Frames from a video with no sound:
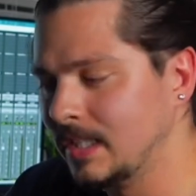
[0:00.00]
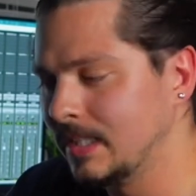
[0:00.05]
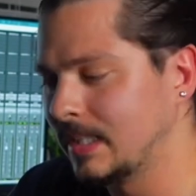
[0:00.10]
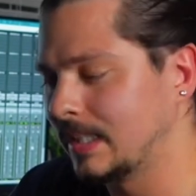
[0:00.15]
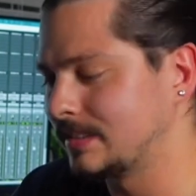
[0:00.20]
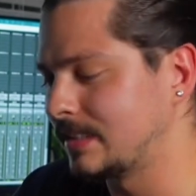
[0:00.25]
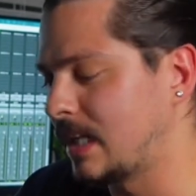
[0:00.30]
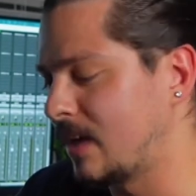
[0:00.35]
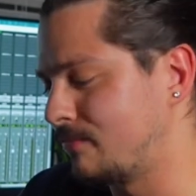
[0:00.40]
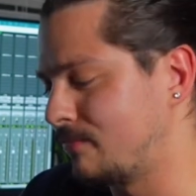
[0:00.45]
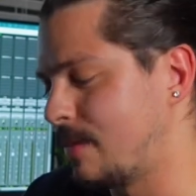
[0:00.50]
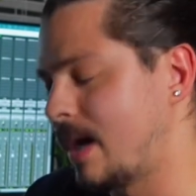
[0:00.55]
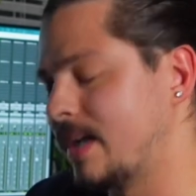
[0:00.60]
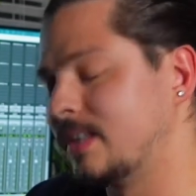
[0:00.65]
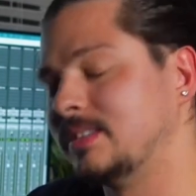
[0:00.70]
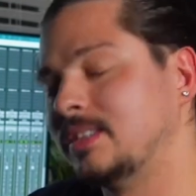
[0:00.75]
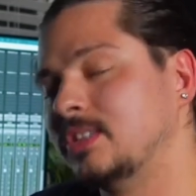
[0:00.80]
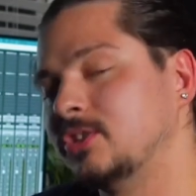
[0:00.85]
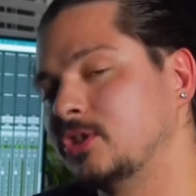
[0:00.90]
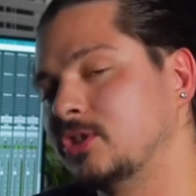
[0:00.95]
That's not my
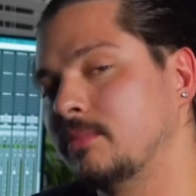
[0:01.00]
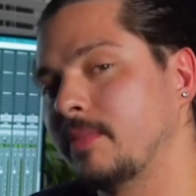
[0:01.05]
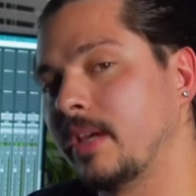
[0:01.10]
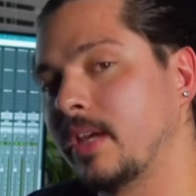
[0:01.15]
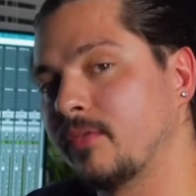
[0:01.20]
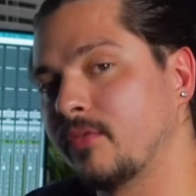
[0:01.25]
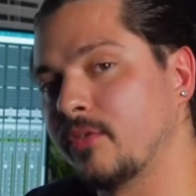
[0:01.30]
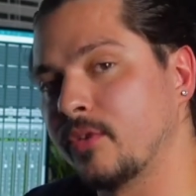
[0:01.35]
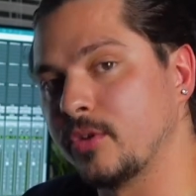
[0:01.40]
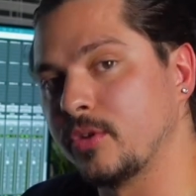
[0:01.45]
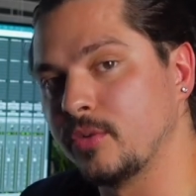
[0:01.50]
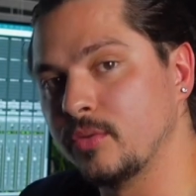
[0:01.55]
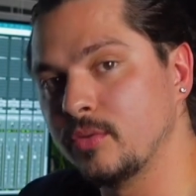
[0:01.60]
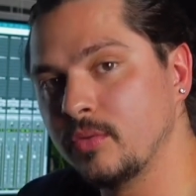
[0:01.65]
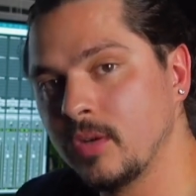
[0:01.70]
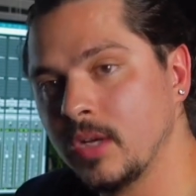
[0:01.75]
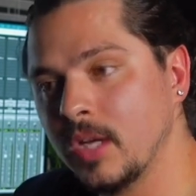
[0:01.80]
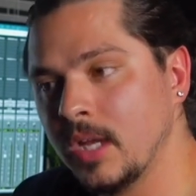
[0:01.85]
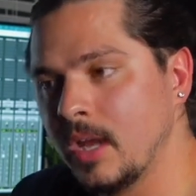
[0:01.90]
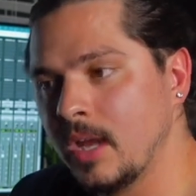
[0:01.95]
decision to make for
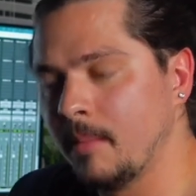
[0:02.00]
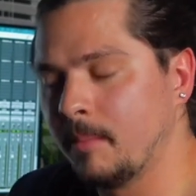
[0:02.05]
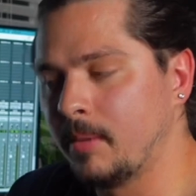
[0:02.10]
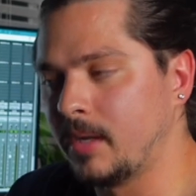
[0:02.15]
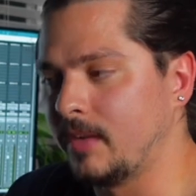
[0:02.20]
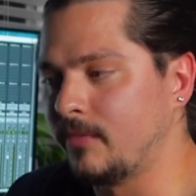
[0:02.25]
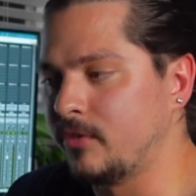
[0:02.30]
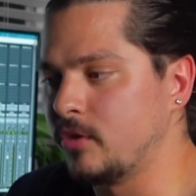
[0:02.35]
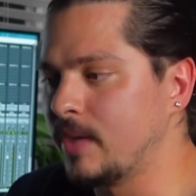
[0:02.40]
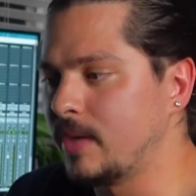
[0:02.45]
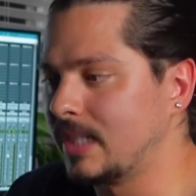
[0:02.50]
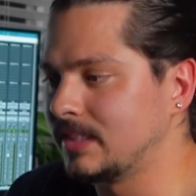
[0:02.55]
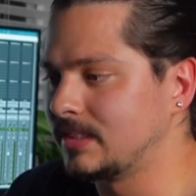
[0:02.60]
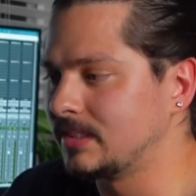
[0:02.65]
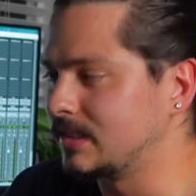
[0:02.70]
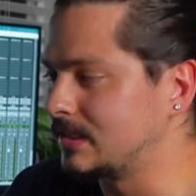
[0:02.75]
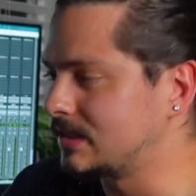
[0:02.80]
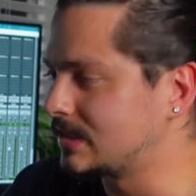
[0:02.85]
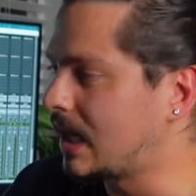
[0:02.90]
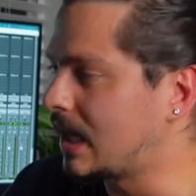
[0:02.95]
you, but if you had to
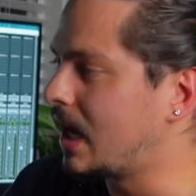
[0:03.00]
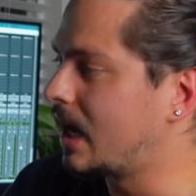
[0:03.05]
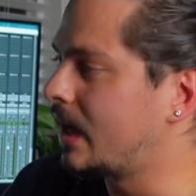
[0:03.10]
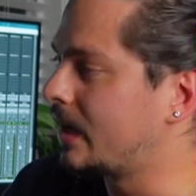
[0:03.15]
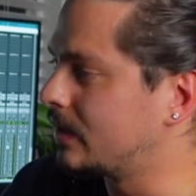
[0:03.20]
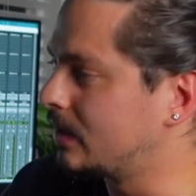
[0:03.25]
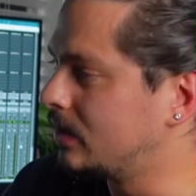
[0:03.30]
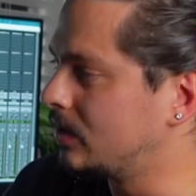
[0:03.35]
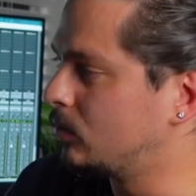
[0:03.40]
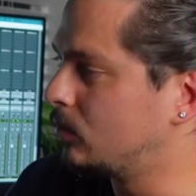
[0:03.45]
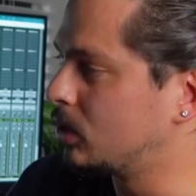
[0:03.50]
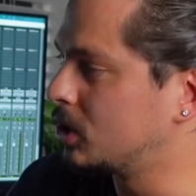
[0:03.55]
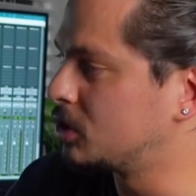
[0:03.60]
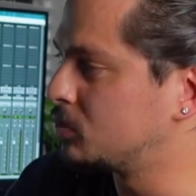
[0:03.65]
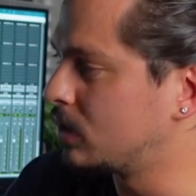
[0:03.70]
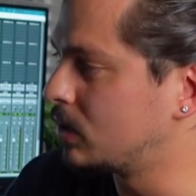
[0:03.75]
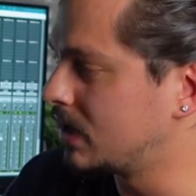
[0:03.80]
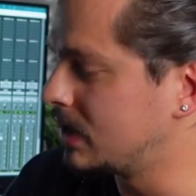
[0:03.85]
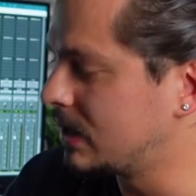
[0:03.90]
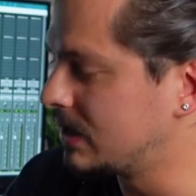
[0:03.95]
decide which
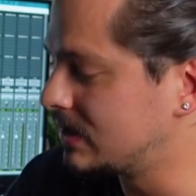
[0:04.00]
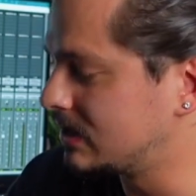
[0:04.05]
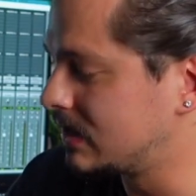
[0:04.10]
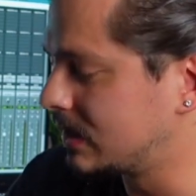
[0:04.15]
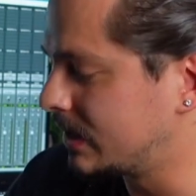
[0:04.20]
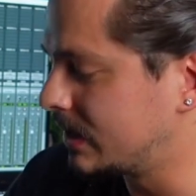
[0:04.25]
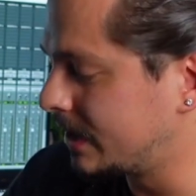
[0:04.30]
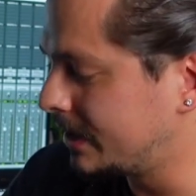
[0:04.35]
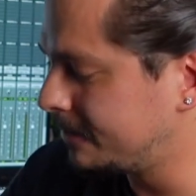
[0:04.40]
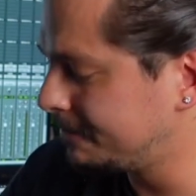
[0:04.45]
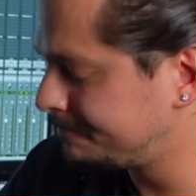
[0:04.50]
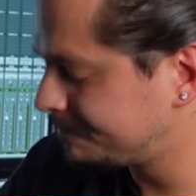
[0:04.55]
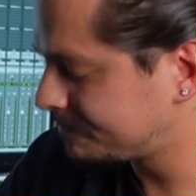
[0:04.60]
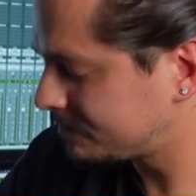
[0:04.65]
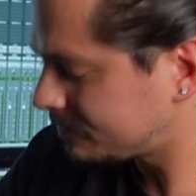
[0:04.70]
one of these to get,